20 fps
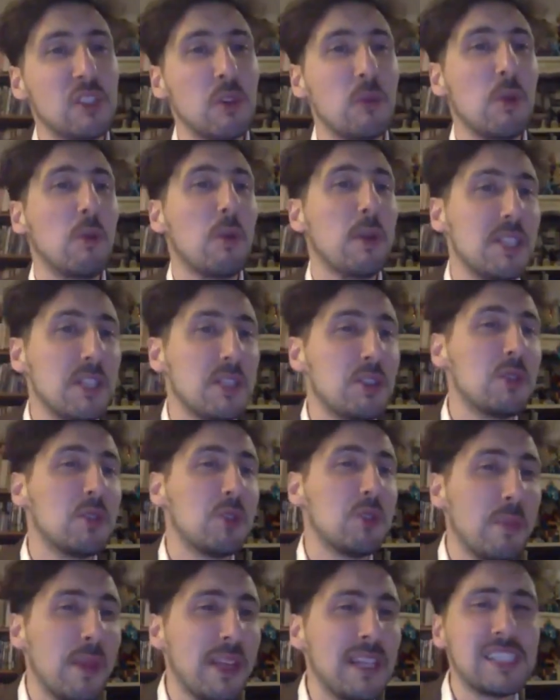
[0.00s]
we wanted to,
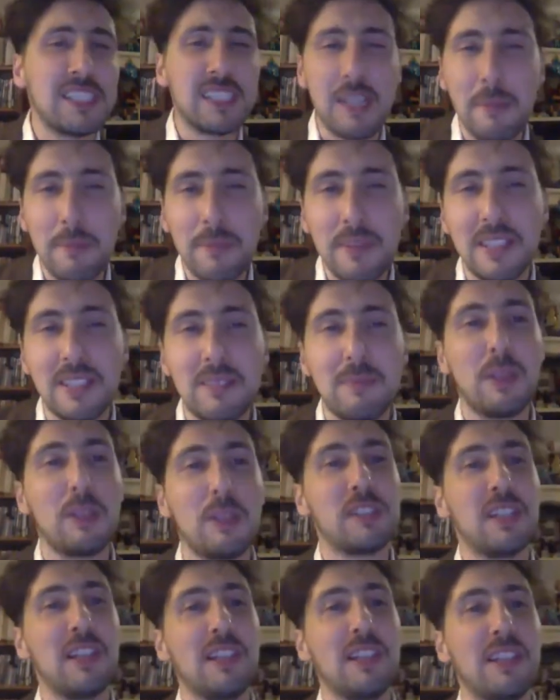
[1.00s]
to make something
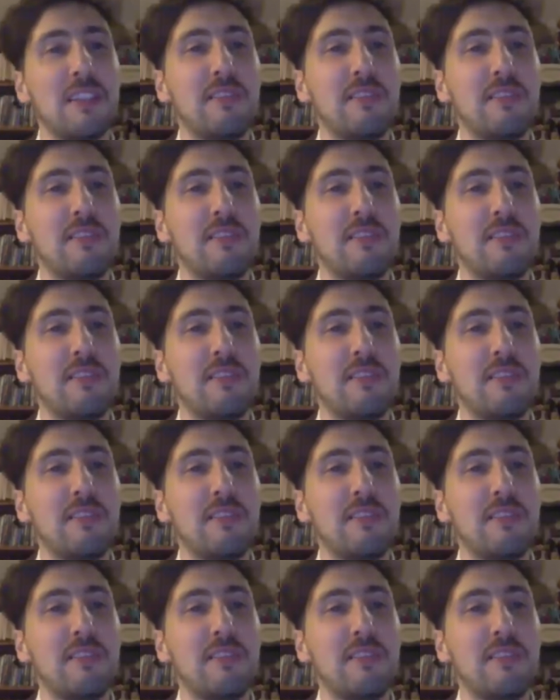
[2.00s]
because it,